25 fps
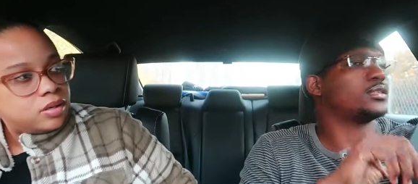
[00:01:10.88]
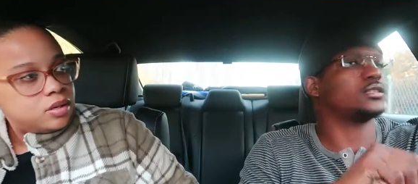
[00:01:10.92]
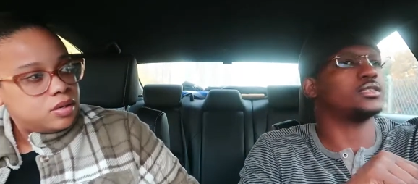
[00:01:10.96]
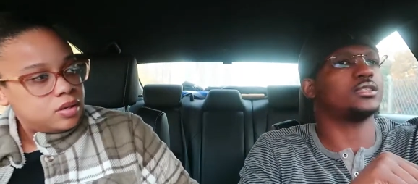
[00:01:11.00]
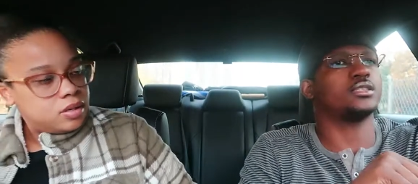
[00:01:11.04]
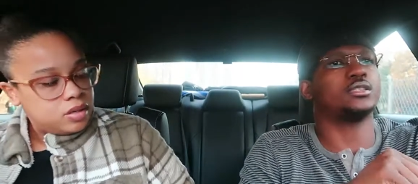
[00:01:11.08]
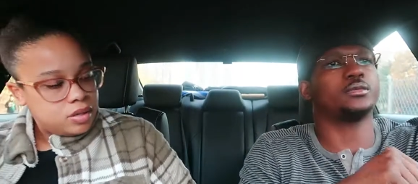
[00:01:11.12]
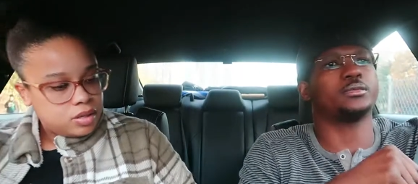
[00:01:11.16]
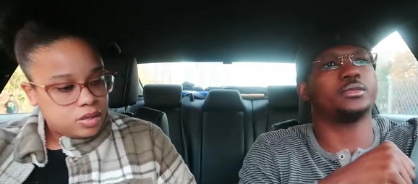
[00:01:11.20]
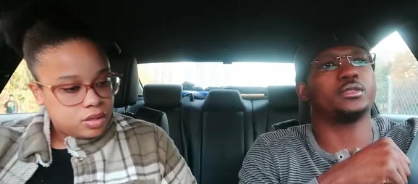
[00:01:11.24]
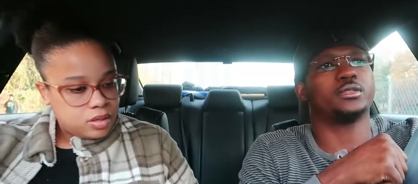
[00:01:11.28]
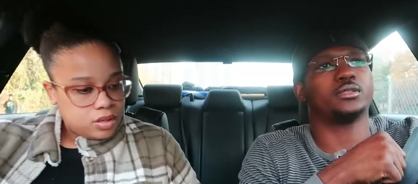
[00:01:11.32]
Speaker 1: I
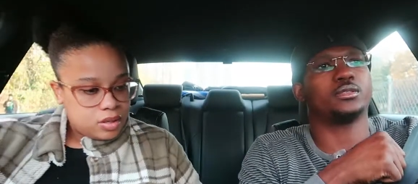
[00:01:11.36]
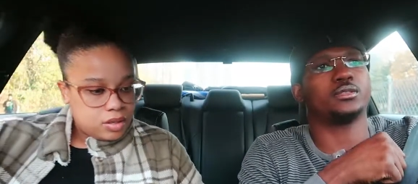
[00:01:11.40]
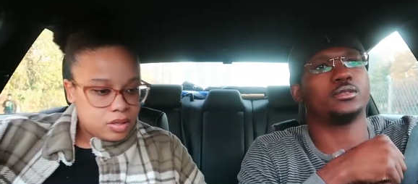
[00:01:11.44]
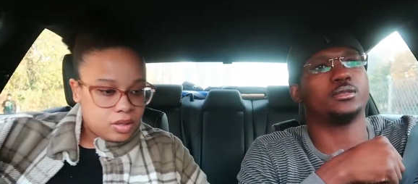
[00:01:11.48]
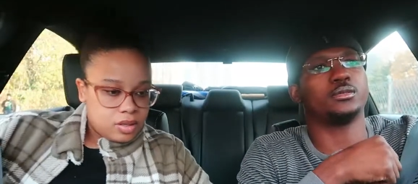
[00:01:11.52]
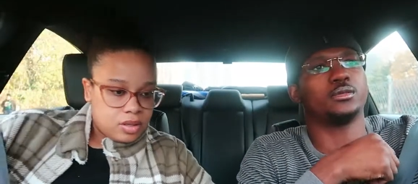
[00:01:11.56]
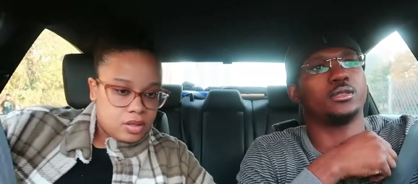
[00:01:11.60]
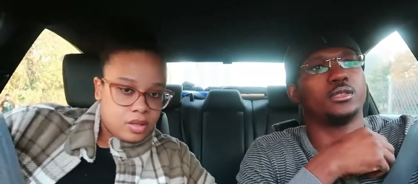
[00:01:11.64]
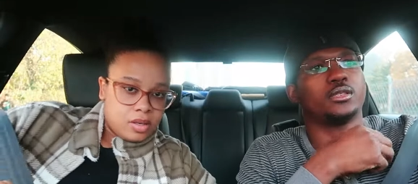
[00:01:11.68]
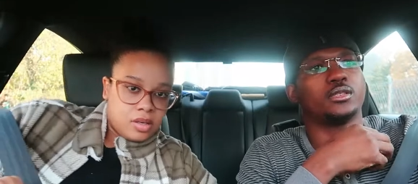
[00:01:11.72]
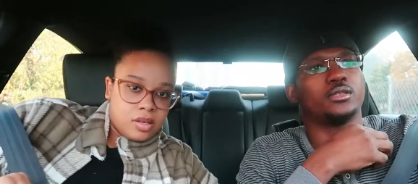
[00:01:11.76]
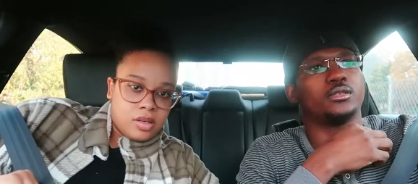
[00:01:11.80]
said let me just
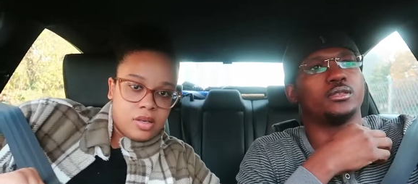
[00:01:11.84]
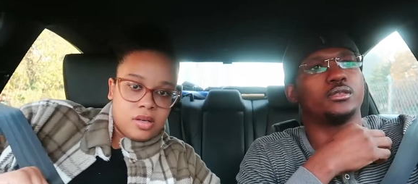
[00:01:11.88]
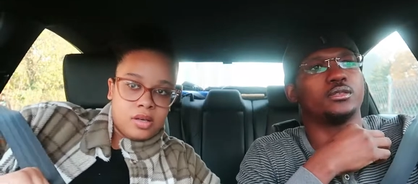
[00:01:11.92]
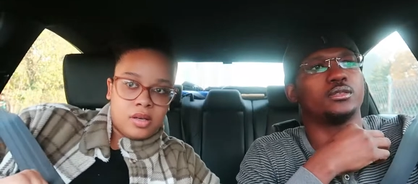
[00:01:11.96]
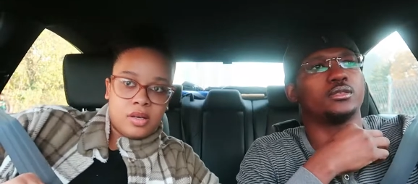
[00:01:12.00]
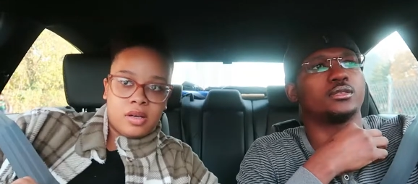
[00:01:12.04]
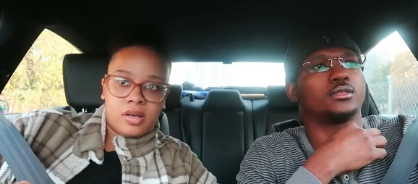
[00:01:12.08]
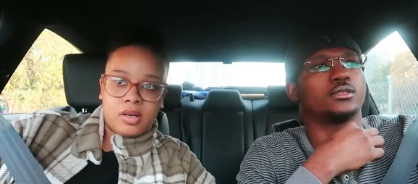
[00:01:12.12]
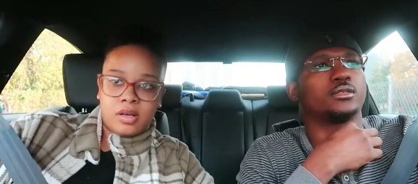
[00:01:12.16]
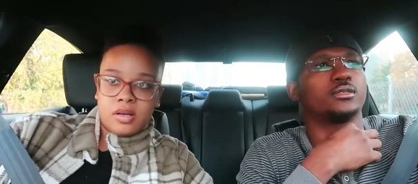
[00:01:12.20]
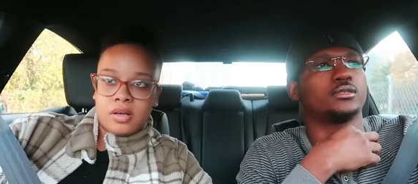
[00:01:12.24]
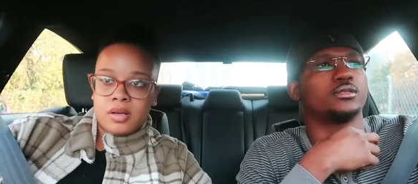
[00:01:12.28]
do that.
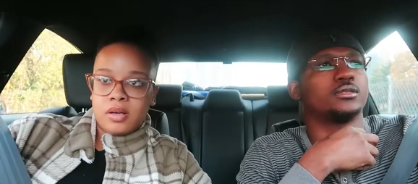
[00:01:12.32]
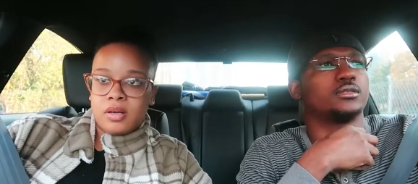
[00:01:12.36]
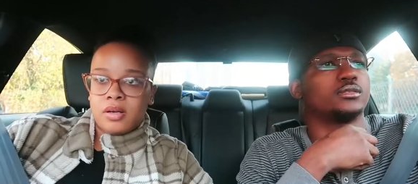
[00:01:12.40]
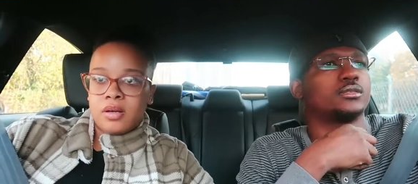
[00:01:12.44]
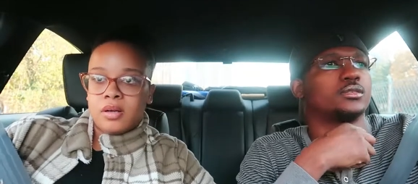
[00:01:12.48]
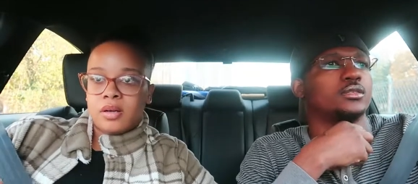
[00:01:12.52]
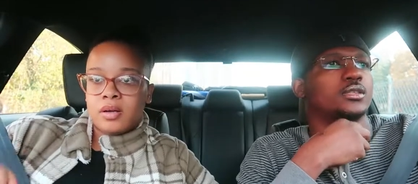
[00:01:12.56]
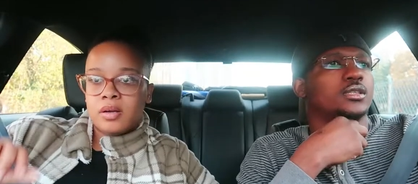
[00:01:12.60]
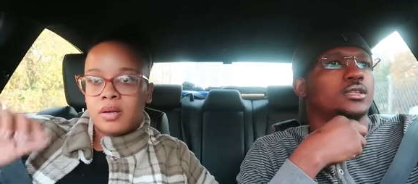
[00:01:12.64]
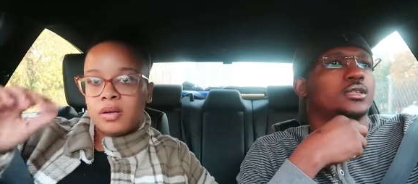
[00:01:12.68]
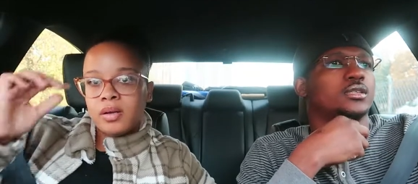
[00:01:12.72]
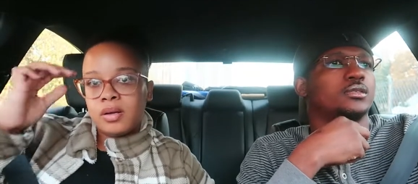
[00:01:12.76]

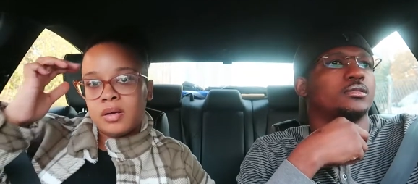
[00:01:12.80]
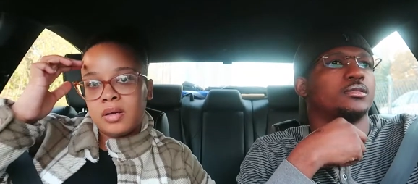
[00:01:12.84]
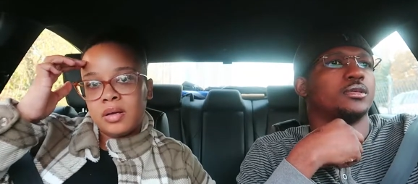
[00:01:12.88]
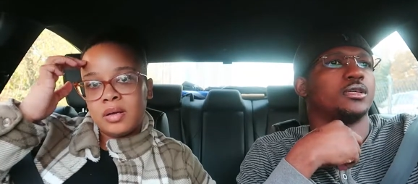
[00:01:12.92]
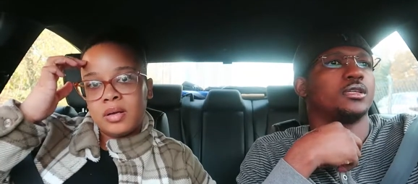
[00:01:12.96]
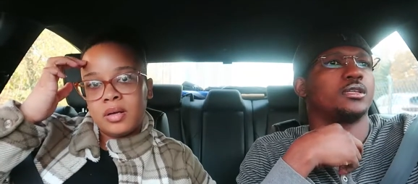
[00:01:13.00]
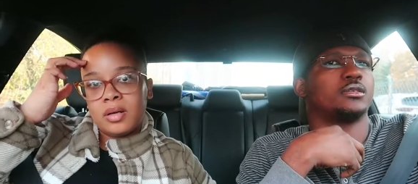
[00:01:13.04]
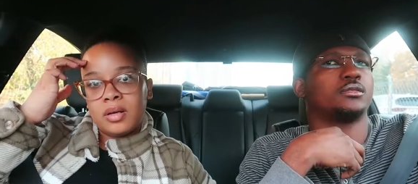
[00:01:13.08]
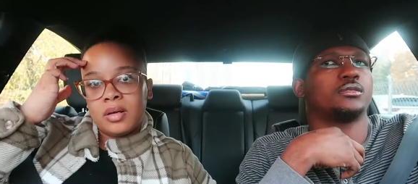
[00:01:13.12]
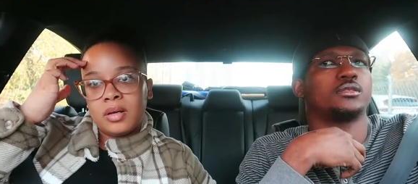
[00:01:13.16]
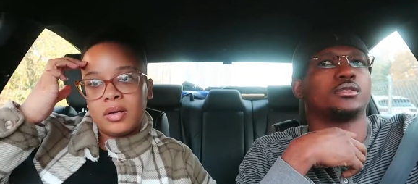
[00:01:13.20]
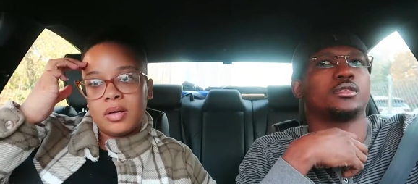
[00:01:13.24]
Get it
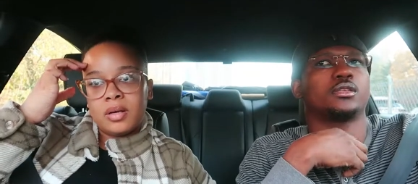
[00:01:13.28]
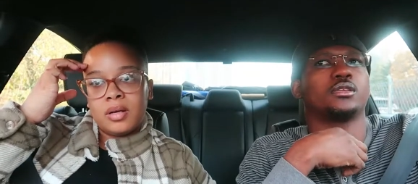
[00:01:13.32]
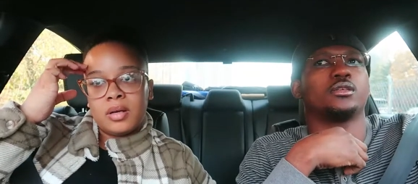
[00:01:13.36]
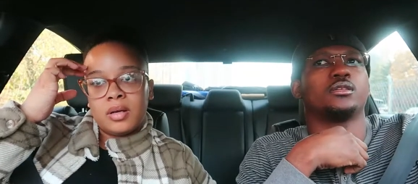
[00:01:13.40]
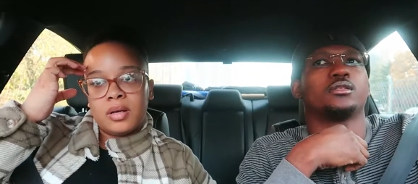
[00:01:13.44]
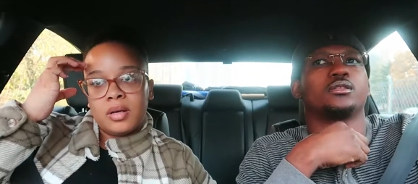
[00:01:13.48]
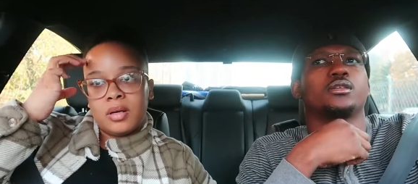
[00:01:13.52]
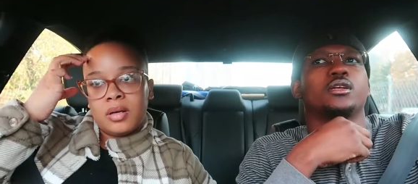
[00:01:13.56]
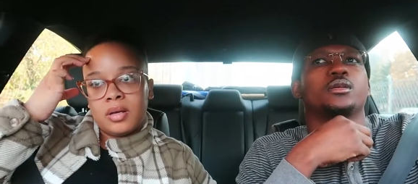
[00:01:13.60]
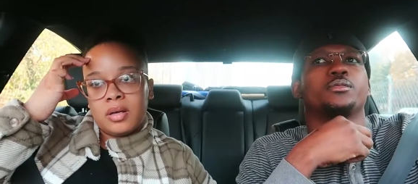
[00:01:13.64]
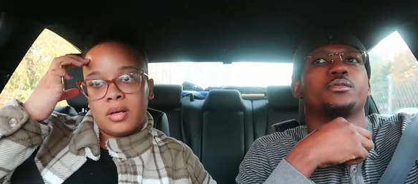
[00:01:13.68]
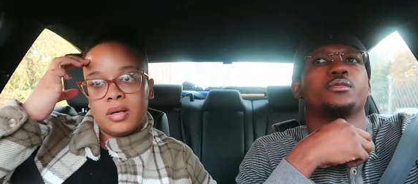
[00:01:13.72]
while I was
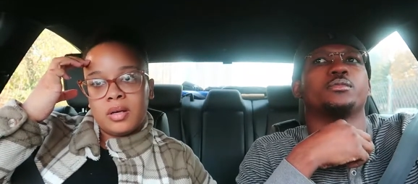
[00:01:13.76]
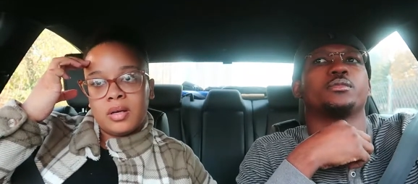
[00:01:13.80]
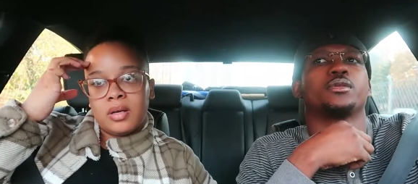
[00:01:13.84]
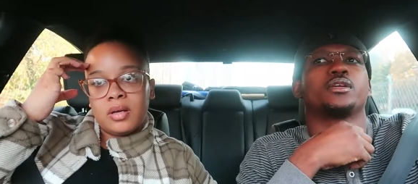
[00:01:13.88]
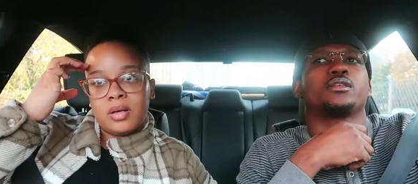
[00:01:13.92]
getting, coming